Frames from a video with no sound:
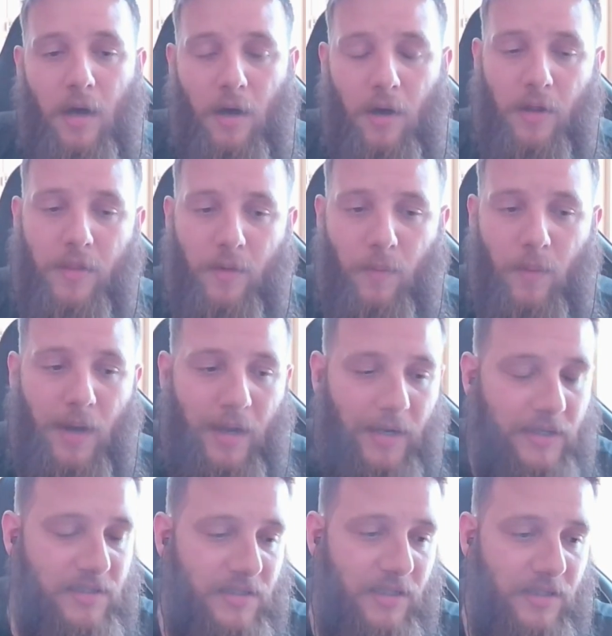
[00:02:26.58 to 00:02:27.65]

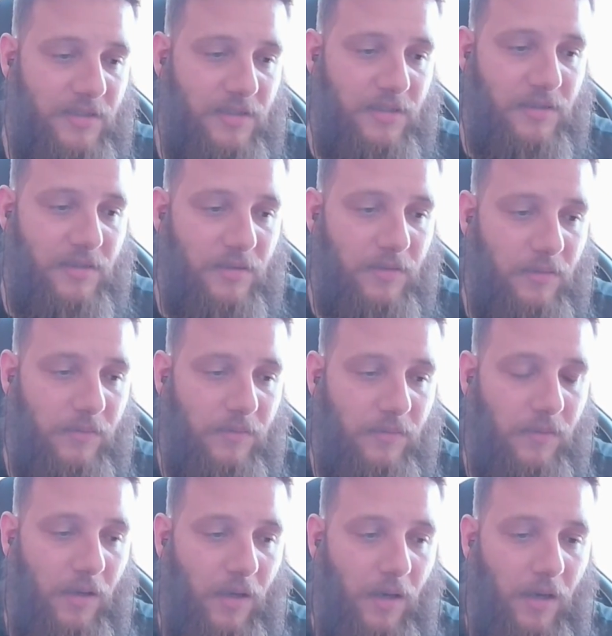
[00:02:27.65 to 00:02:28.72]
Otherwise, it's,
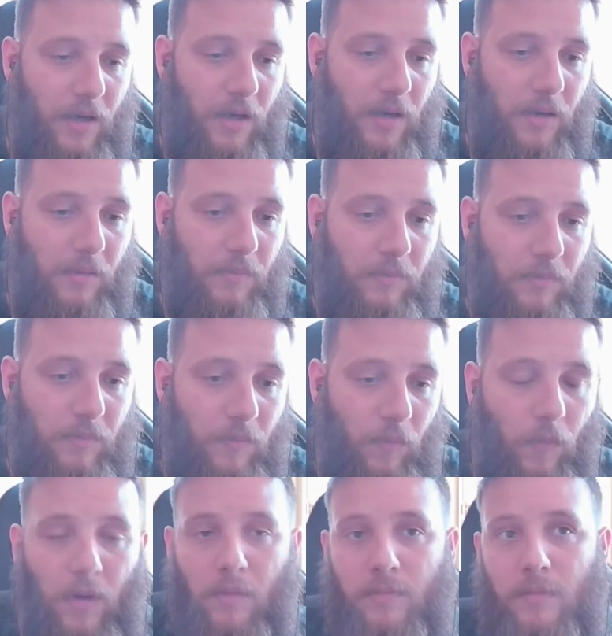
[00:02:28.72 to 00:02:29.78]

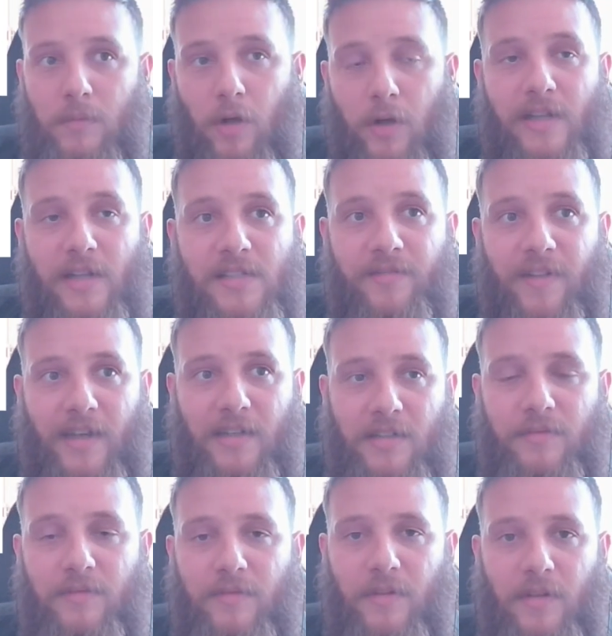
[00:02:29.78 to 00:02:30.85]
not as
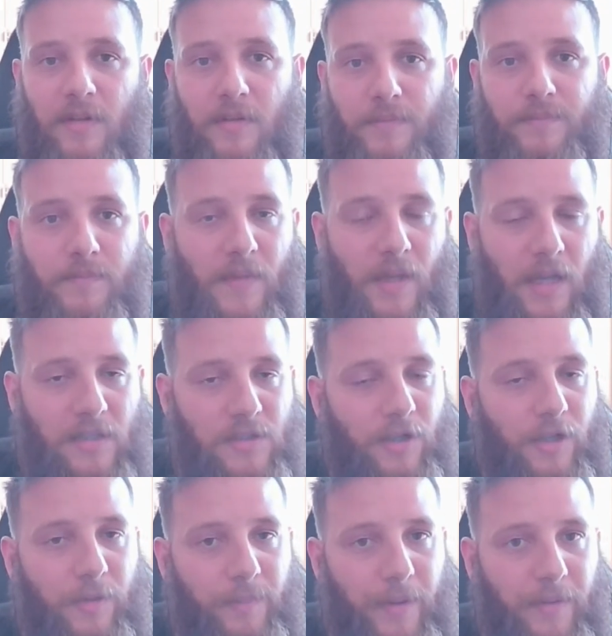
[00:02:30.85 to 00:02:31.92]
effective as
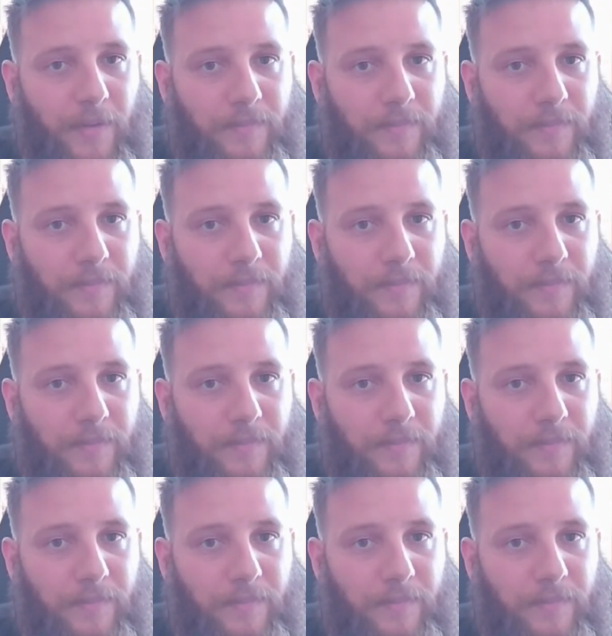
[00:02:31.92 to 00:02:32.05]
it could be.